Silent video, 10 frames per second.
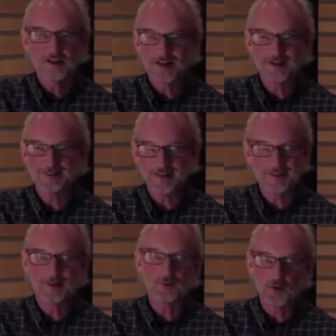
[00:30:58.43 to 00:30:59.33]
I
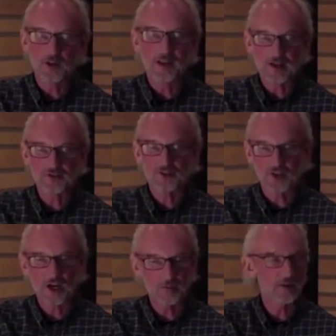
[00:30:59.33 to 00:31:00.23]
ended up doing a lousy
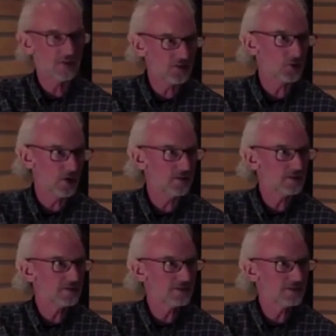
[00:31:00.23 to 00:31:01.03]
job on this one.